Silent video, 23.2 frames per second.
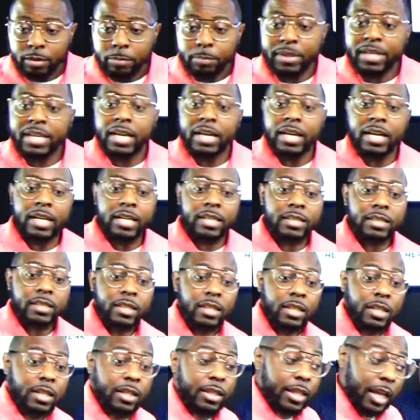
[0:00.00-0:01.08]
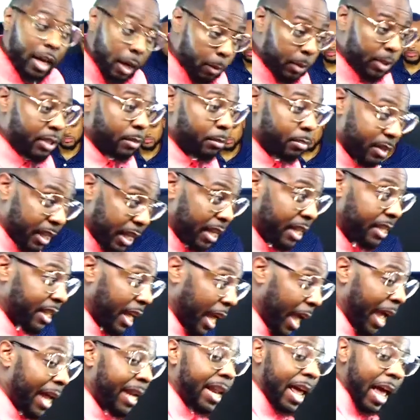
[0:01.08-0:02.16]
because there were some things
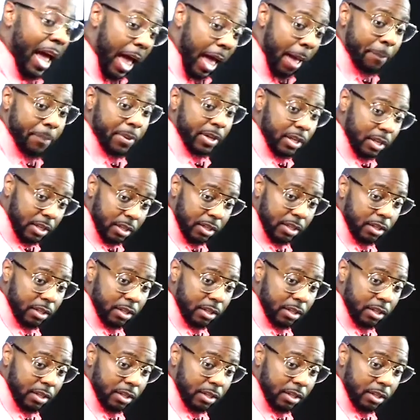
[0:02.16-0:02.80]
that had to happen.